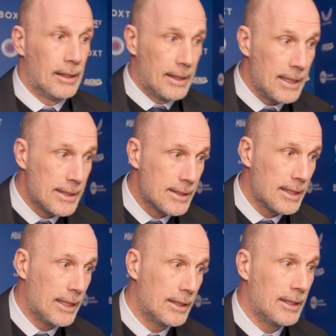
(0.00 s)
Yes,
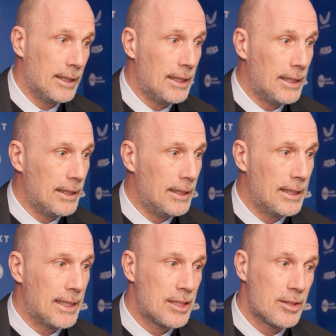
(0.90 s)
and
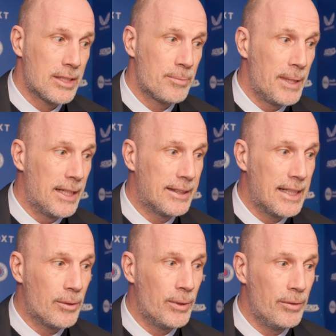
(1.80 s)
it's been a
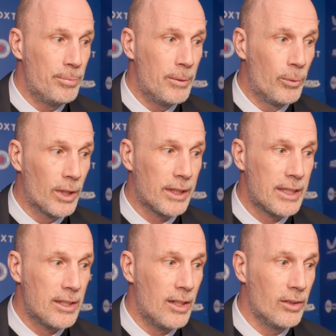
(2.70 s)
thing we've been
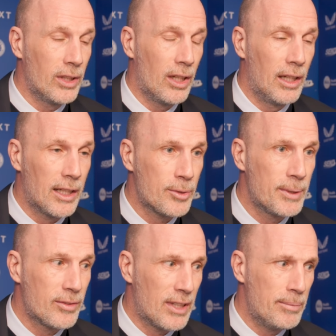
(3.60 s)
working on a lot
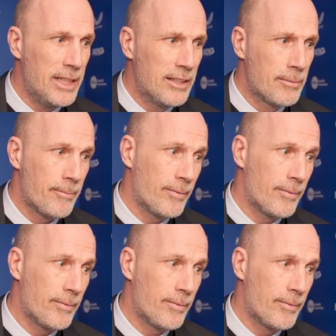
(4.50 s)
with Rabi,